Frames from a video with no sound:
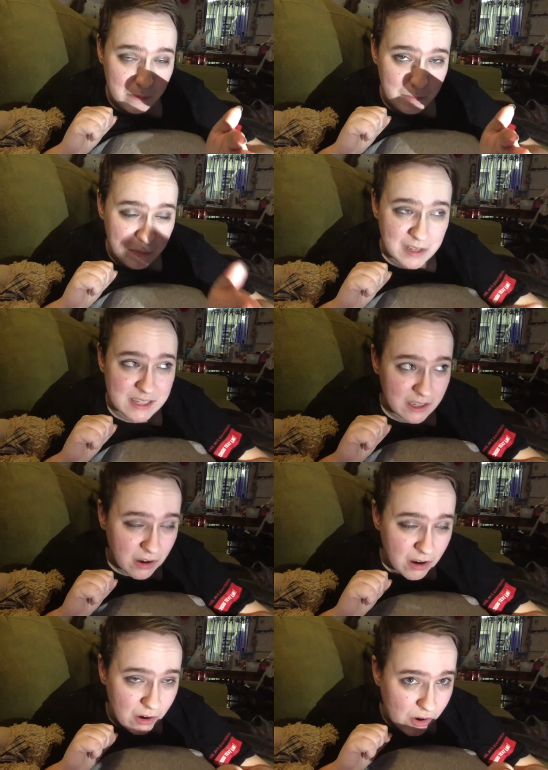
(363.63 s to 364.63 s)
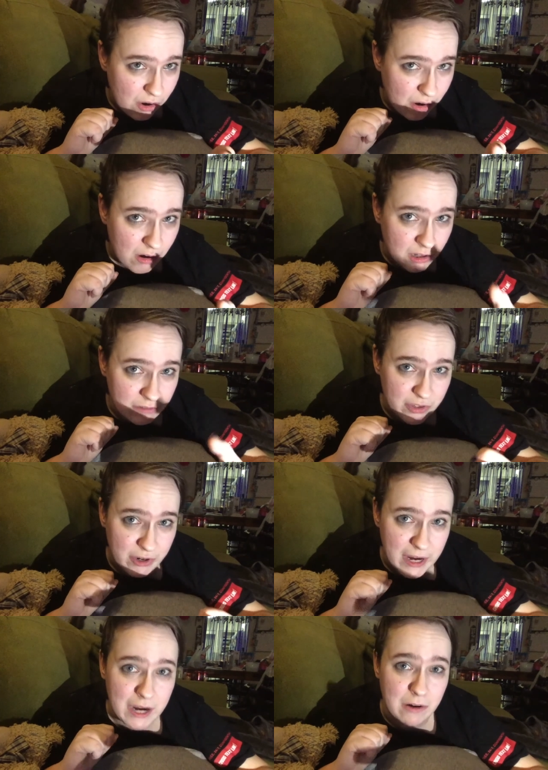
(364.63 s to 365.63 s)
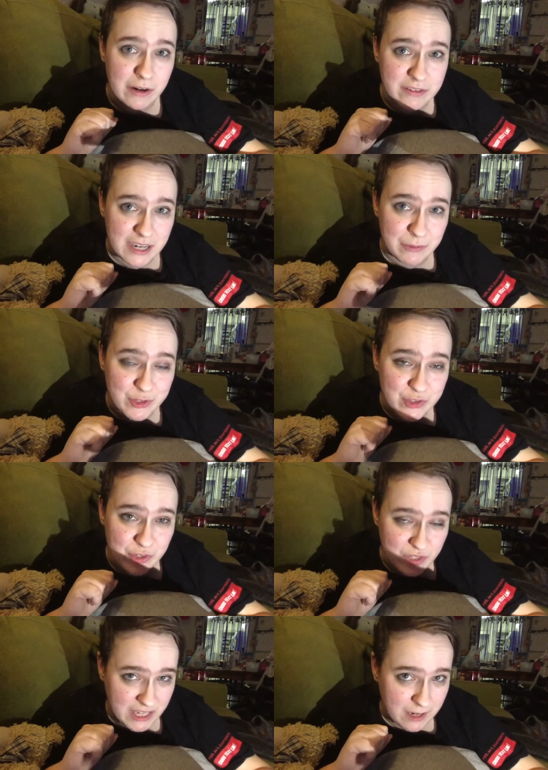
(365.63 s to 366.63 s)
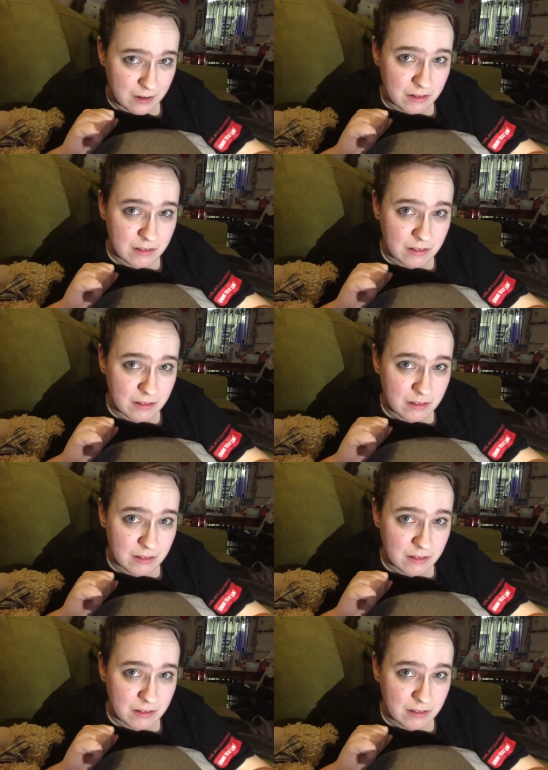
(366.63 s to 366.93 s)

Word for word: buzzing all of their hair down to their skin.